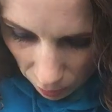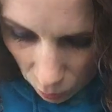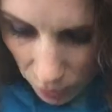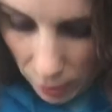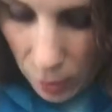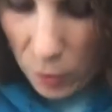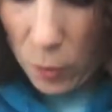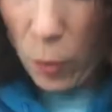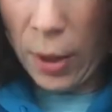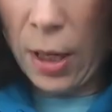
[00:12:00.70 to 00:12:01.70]
where I
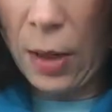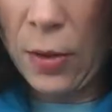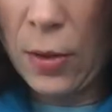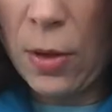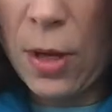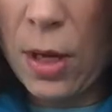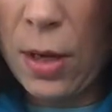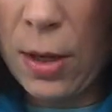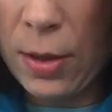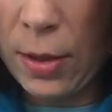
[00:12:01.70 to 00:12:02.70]
was working so that
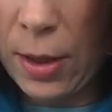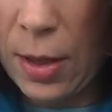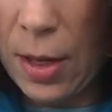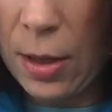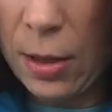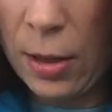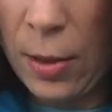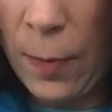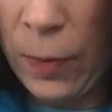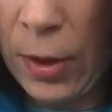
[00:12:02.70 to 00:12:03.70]
you can see that
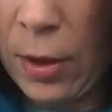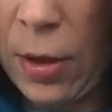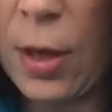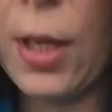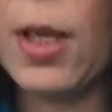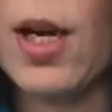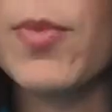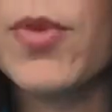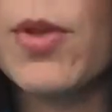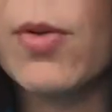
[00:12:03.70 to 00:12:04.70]
I'll line it
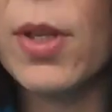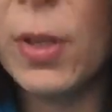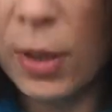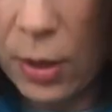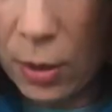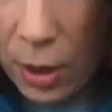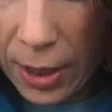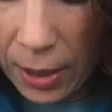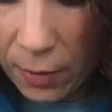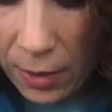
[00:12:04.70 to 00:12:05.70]
up. So this is a
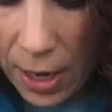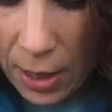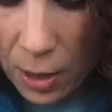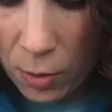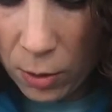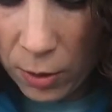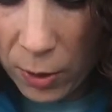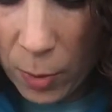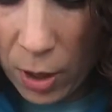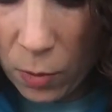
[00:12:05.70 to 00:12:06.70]
line of yellow,
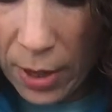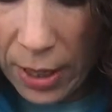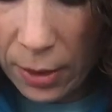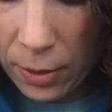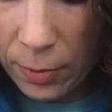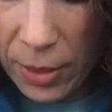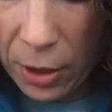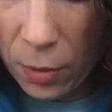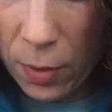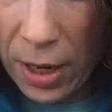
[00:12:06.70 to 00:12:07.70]
small white,
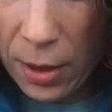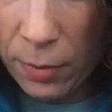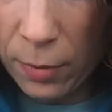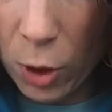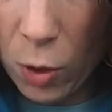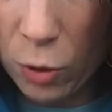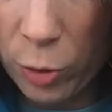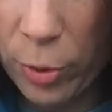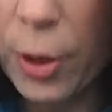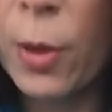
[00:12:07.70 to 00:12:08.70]
bigger white,
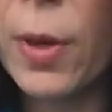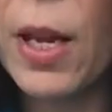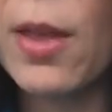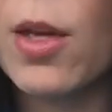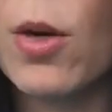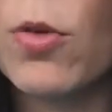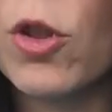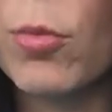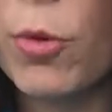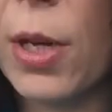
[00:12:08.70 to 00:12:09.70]
huge blue, and then
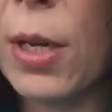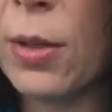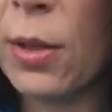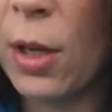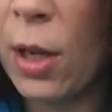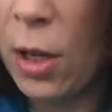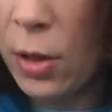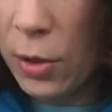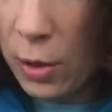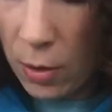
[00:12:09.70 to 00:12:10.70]
Ocean Breeze.
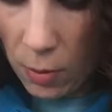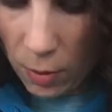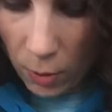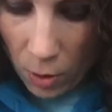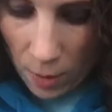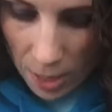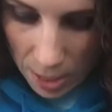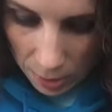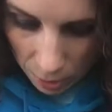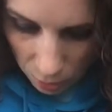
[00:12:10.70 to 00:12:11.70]
So go
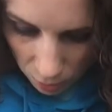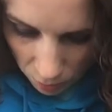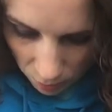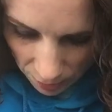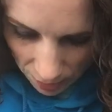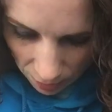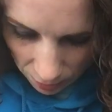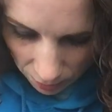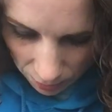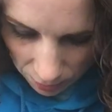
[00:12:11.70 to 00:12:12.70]
ahead and do that
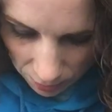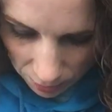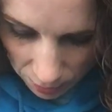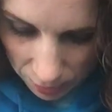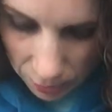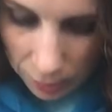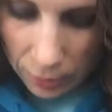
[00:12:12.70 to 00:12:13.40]
on all